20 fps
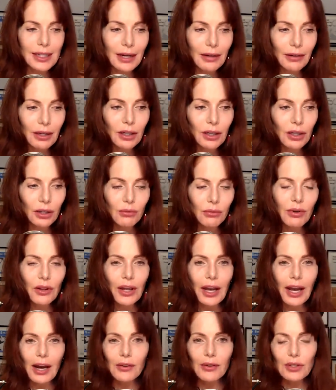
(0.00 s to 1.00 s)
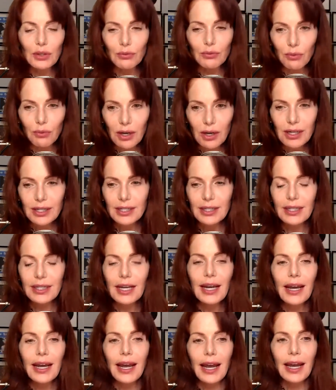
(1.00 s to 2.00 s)
area knew where the house was
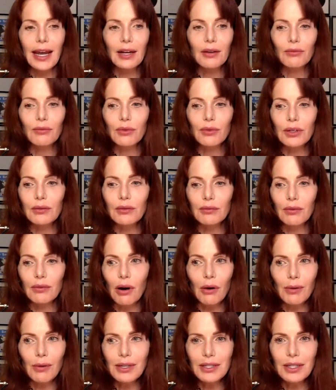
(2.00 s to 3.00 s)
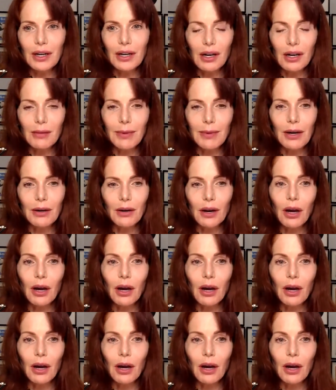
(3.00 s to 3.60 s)
and would always talk about,